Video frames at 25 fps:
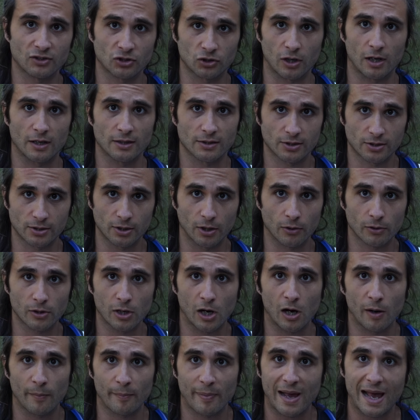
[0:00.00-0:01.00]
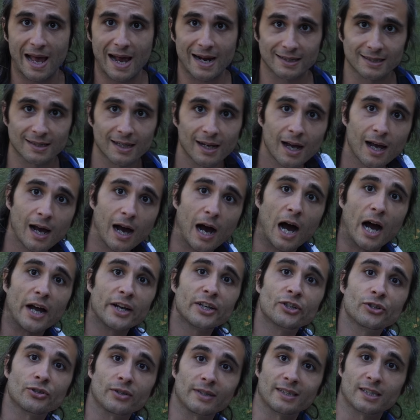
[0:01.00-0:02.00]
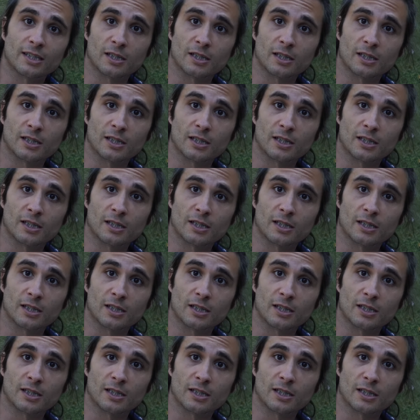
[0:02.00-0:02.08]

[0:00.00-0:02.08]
Straw is so compact, I usually